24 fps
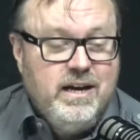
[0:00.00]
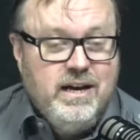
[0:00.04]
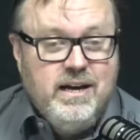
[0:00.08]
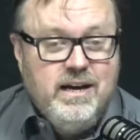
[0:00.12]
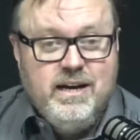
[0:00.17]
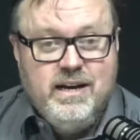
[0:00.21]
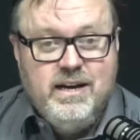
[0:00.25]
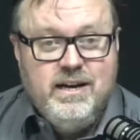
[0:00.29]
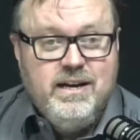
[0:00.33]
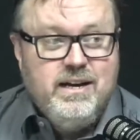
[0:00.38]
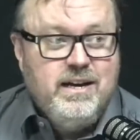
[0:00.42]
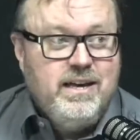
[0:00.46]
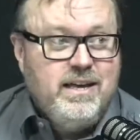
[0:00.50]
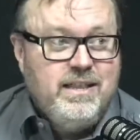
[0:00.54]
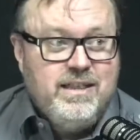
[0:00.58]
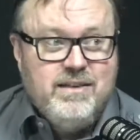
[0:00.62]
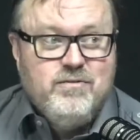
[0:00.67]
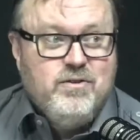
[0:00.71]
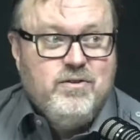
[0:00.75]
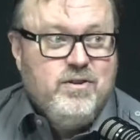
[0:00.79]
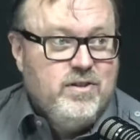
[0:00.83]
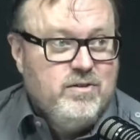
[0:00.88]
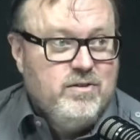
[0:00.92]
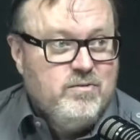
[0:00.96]
and
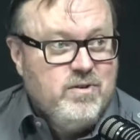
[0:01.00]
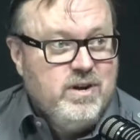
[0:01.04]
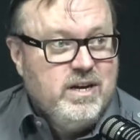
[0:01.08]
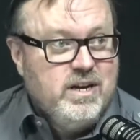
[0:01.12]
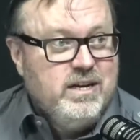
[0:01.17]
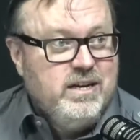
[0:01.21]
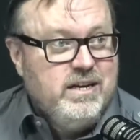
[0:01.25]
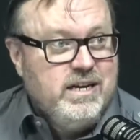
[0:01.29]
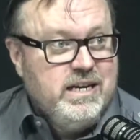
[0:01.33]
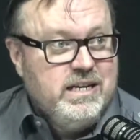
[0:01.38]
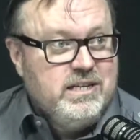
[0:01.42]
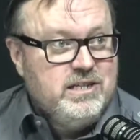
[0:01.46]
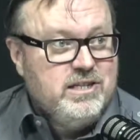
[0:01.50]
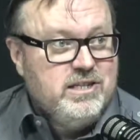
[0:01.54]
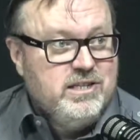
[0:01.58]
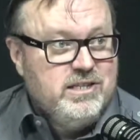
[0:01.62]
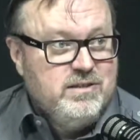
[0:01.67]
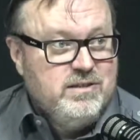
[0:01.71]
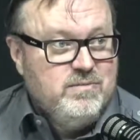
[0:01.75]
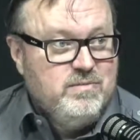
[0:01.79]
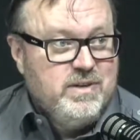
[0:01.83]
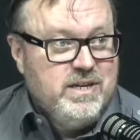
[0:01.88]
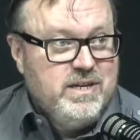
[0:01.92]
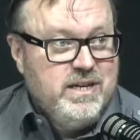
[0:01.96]
they've got the right
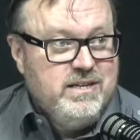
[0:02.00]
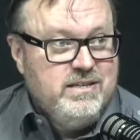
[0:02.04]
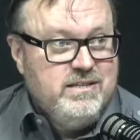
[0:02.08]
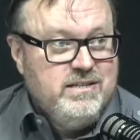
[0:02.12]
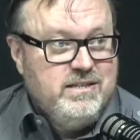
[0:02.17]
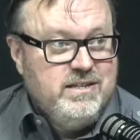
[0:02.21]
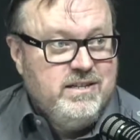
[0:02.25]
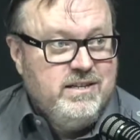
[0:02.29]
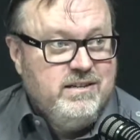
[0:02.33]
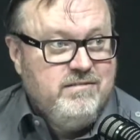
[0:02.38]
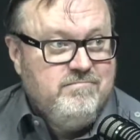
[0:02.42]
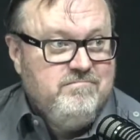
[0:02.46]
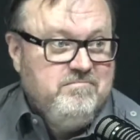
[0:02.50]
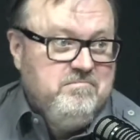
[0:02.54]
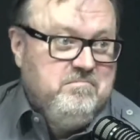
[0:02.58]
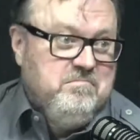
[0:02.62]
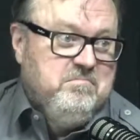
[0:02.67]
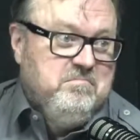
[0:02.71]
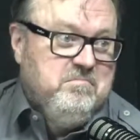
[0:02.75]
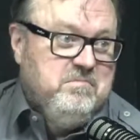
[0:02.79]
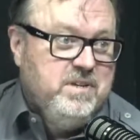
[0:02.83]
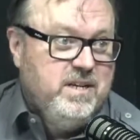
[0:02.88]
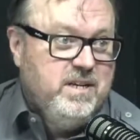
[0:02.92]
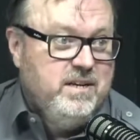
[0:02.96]
connections in place, then
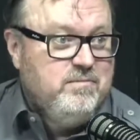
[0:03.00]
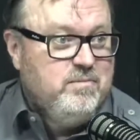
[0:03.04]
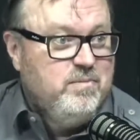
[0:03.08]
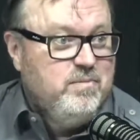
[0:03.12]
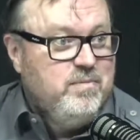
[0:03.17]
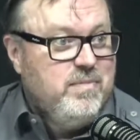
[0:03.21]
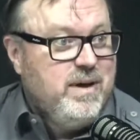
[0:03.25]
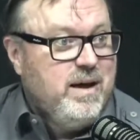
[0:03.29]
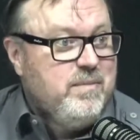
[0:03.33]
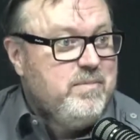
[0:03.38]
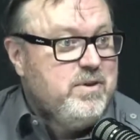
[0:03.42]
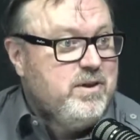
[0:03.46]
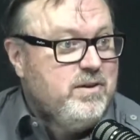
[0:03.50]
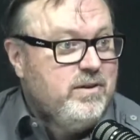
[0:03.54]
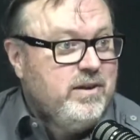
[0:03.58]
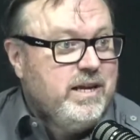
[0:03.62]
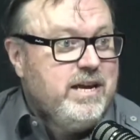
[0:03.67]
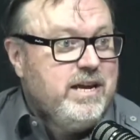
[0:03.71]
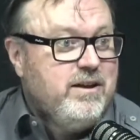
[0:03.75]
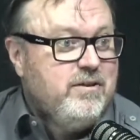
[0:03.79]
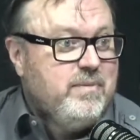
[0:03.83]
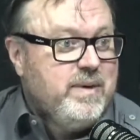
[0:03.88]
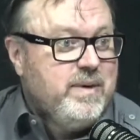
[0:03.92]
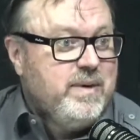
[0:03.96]
maybe you'll
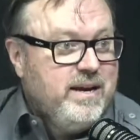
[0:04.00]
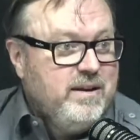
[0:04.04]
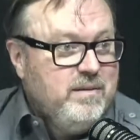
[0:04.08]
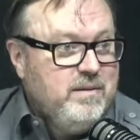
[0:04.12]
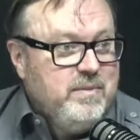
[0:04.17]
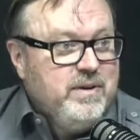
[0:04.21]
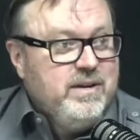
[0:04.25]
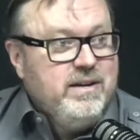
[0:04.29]
hear about it.